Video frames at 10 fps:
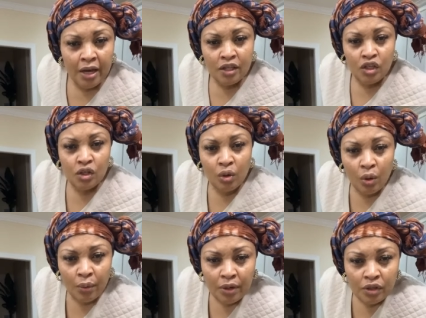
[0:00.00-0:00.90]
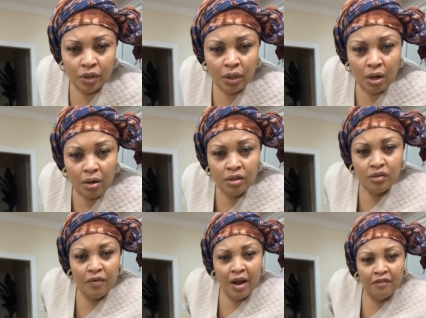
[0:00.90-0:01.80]
It's going to
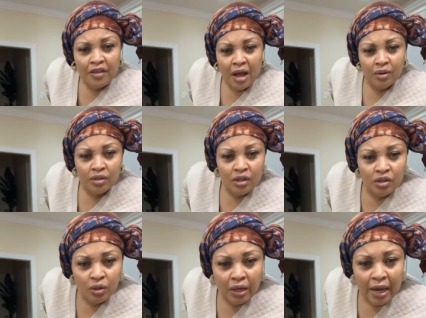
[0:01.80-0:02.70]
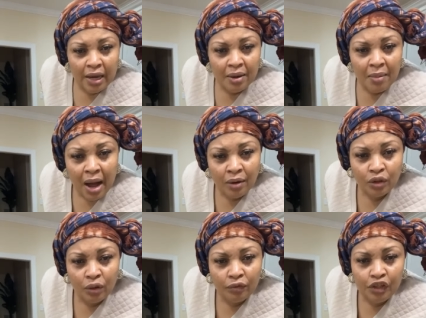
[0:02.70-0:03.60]
cost 5000 to get him
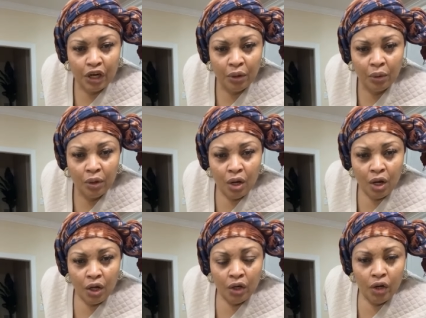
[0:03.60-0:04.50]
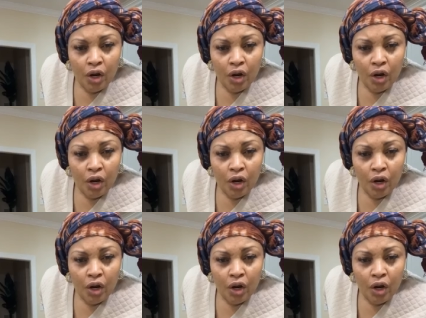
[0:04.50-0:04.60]
out of jail.